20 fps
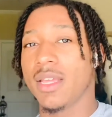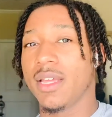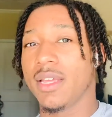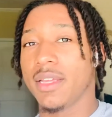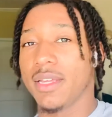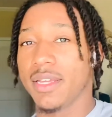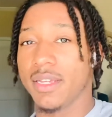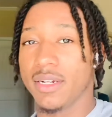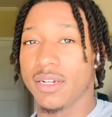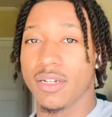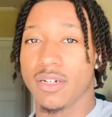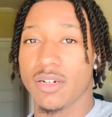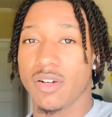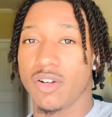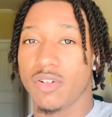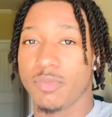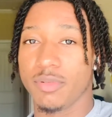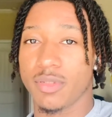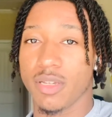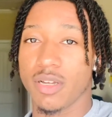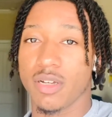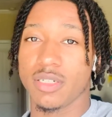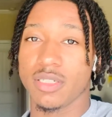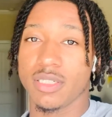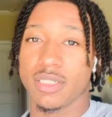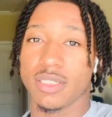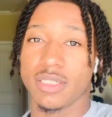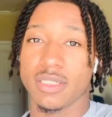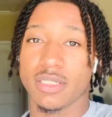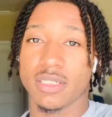And hoping y'all
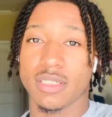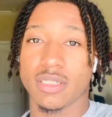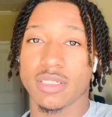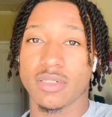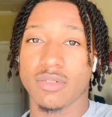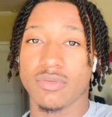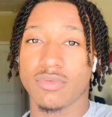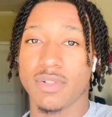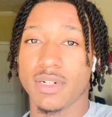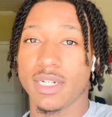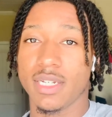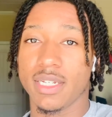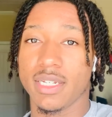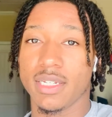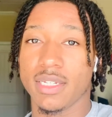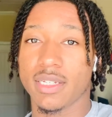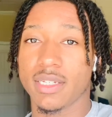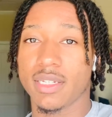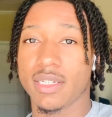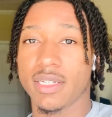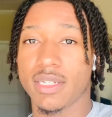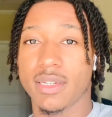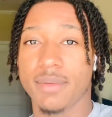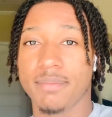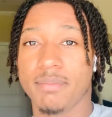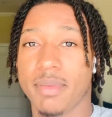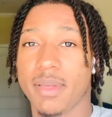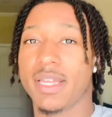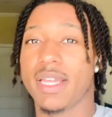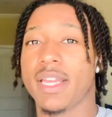just really
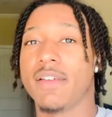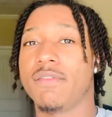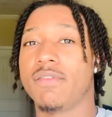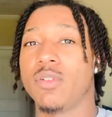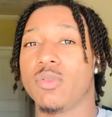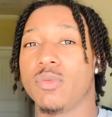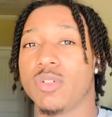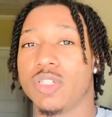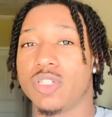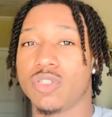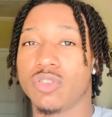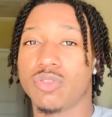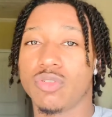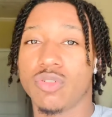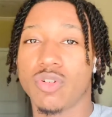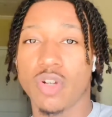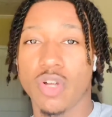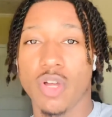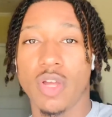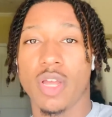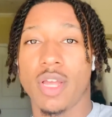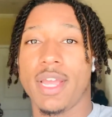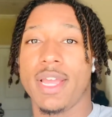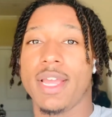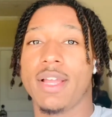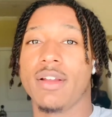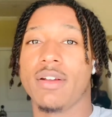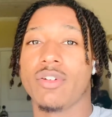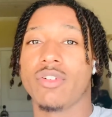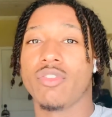being influential
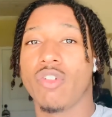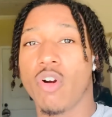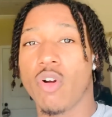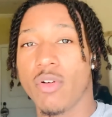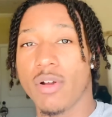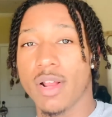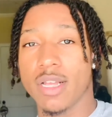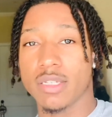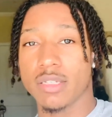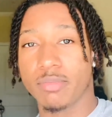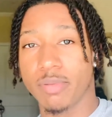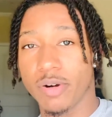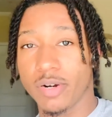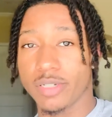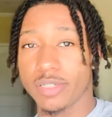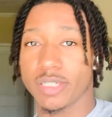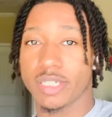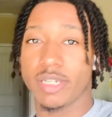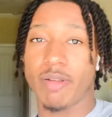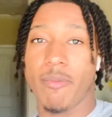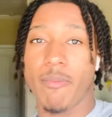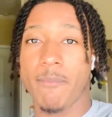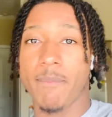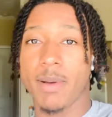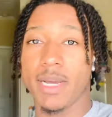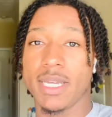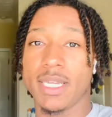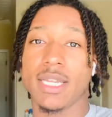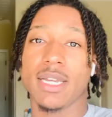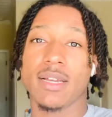and growing as a person.
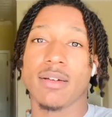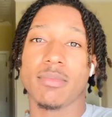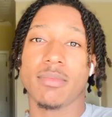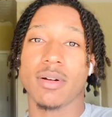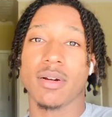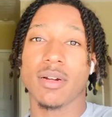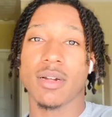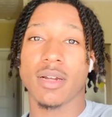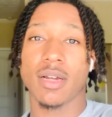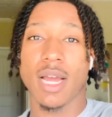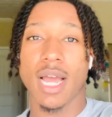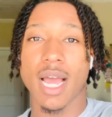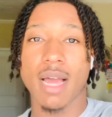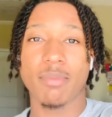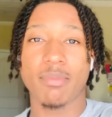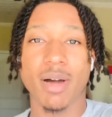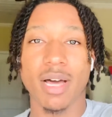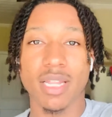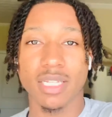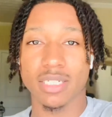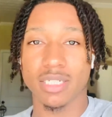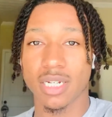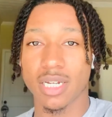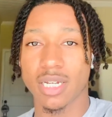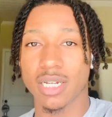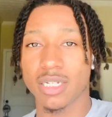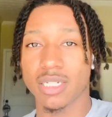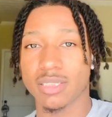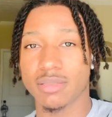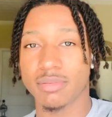But yeah, bro, I
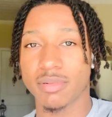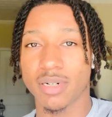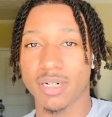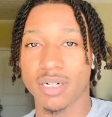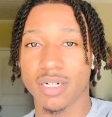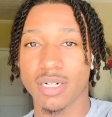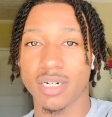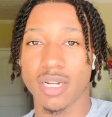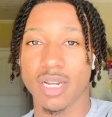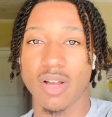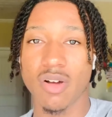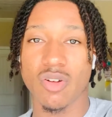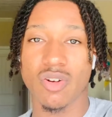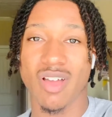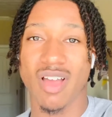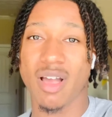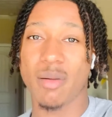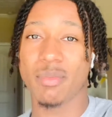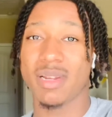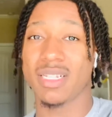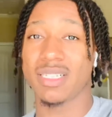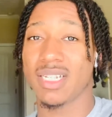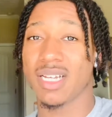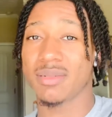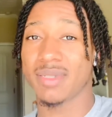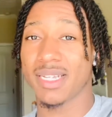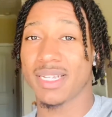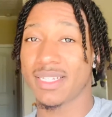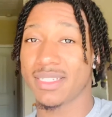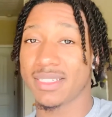apologize, bro. I don't know how many times
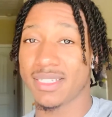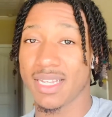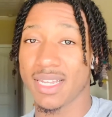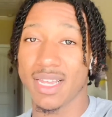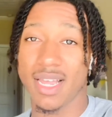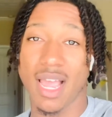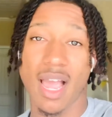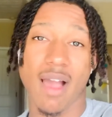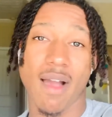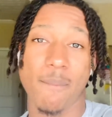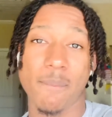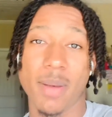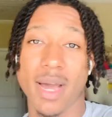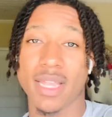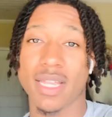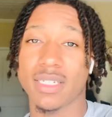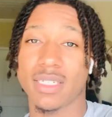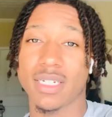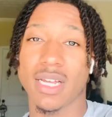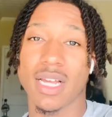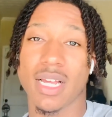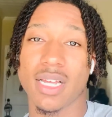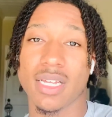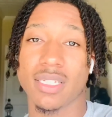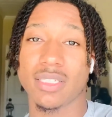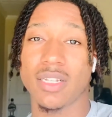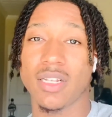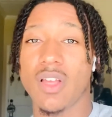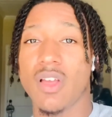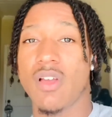I can say it. I
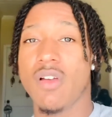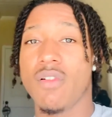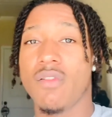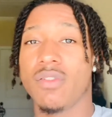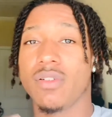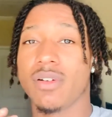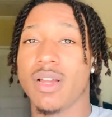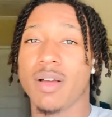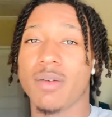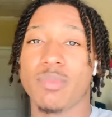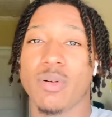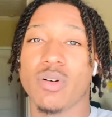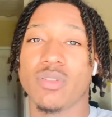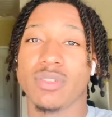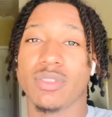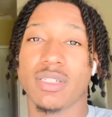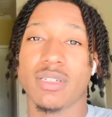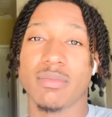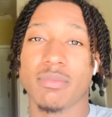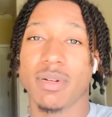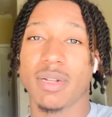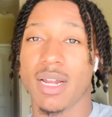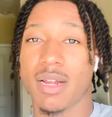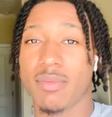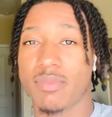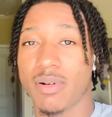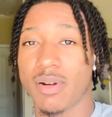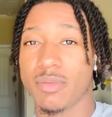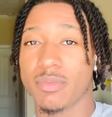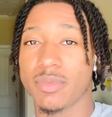apologize for not posting, but I
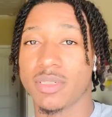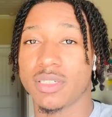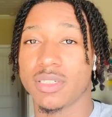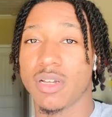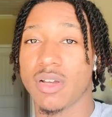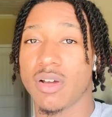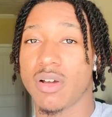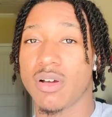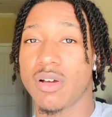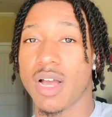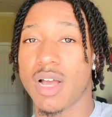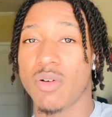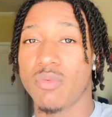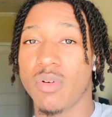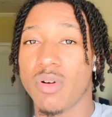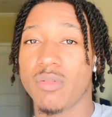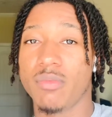promise y'all, I will